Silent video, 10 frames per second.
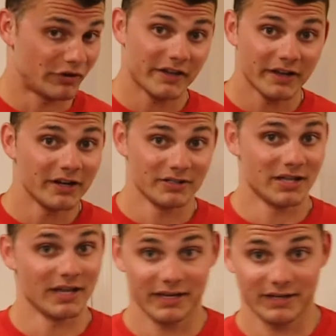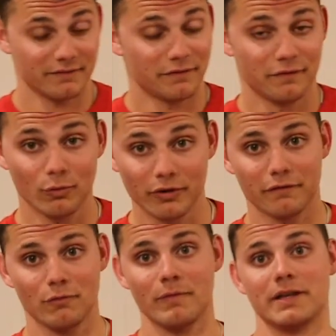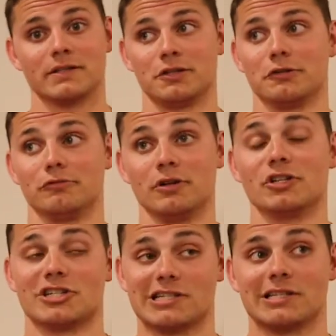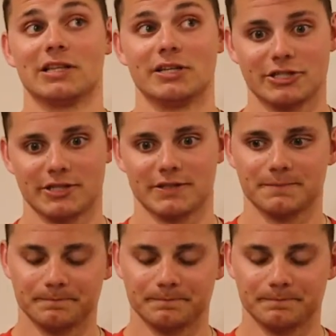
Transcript: right there is like 4 different ways to do just lunges.